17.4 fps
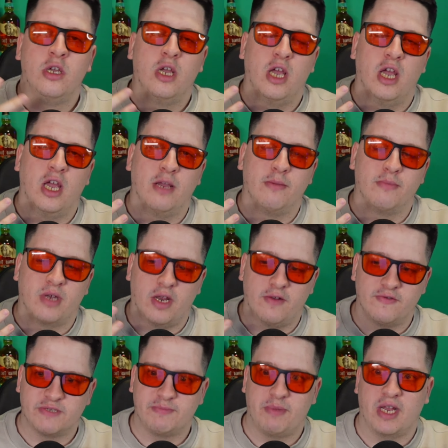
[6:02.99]
kind
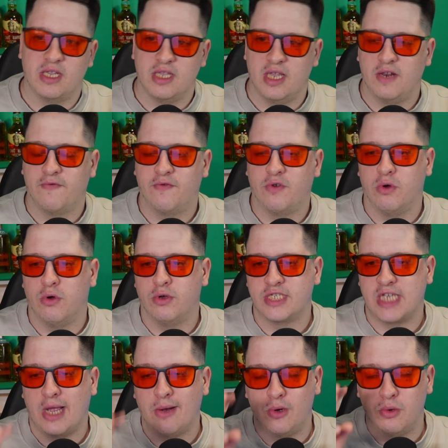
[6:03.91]
of speculating, of
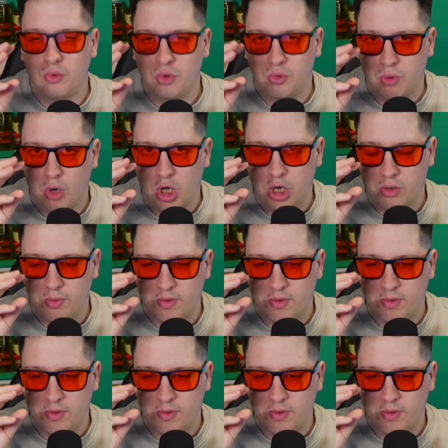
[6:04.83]
course, how it would work